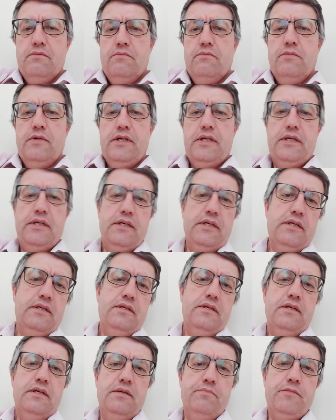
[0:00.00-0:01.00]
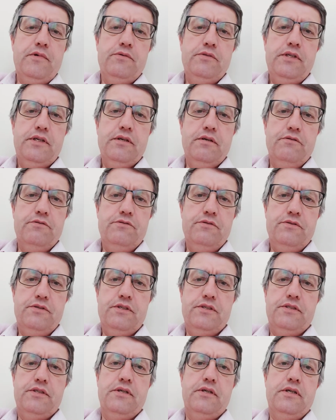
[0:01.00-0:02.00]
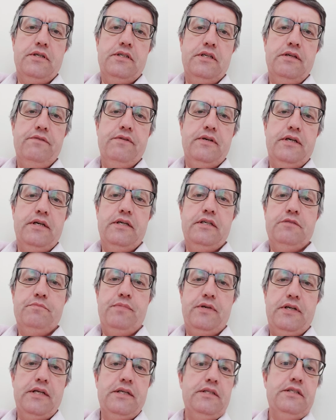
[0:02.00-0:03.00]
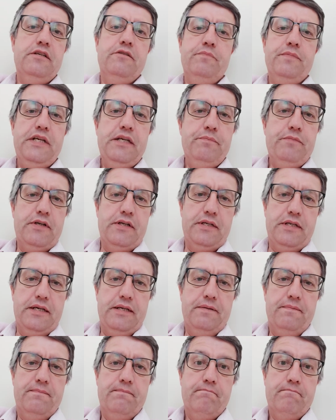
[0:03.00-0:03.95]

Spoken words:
We're a multicultural society that has plenty of people in it.